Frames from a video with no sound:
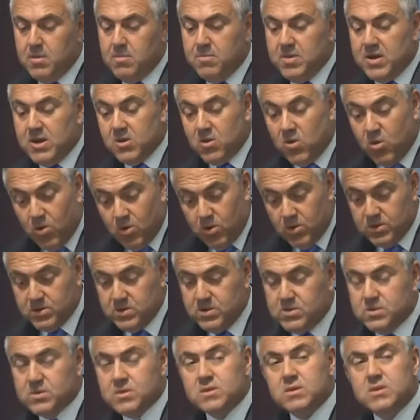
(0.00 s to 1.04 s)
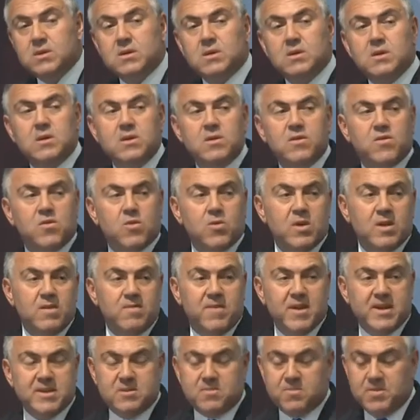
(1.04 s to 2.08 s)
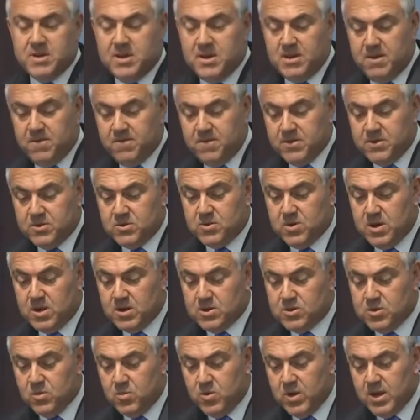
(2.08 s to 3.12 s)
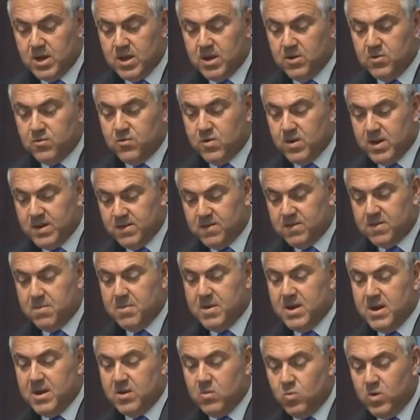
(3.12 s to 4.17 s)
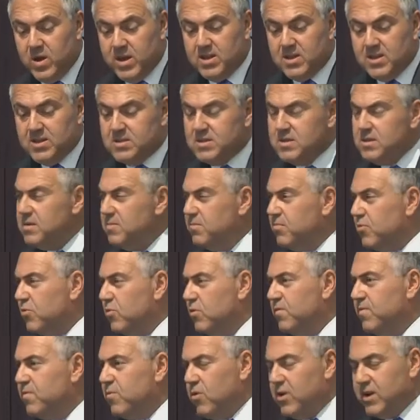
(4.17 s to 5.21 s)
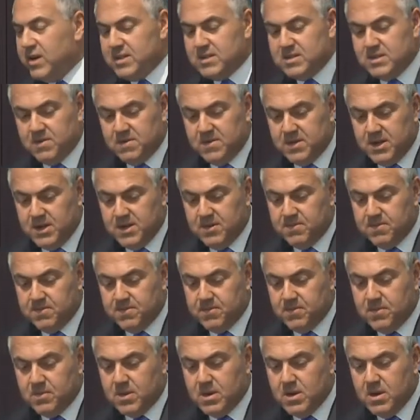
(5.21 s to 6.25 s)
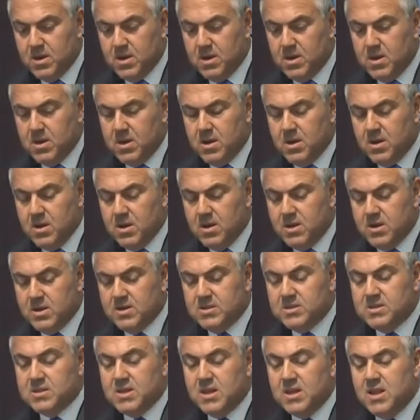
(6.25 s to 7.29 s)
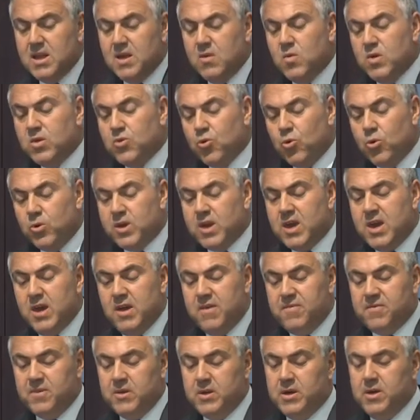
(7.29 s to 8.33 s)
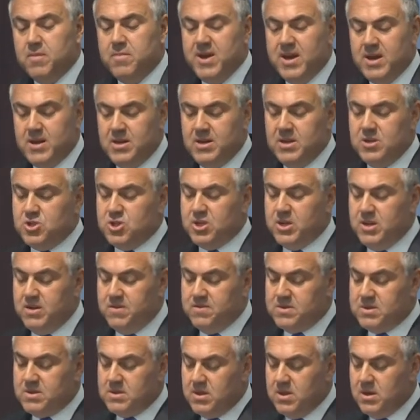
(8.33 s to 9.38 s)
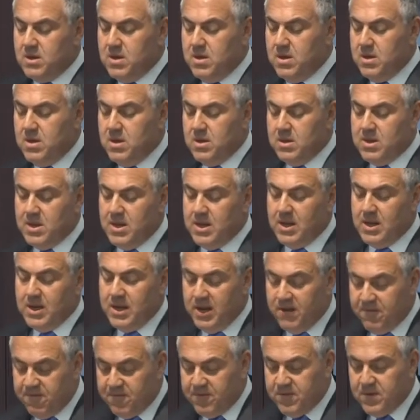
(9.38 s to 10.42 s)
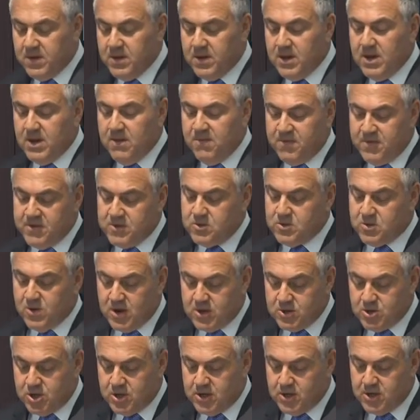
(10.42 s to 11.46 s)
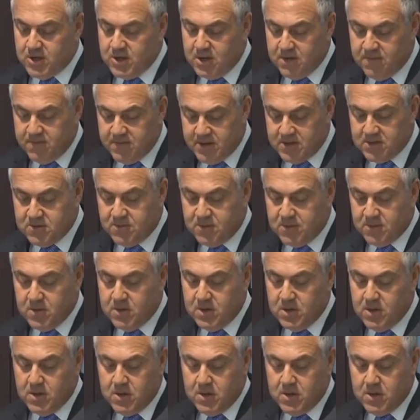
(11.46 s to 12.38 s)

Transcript: Because through investment in infrastructure, we can address demand weakness and improve productivity. In Sydney, we thought carefully about initiatives that lift infrastructure investment,